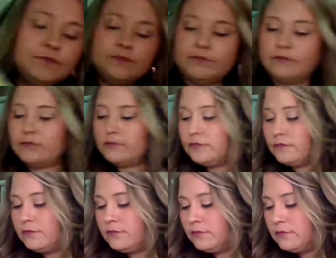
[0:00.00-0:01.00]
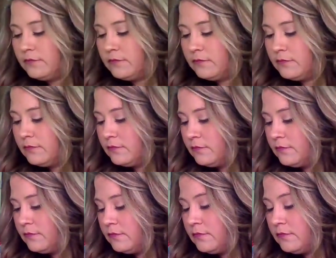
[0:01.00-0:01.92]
Nobody speaks.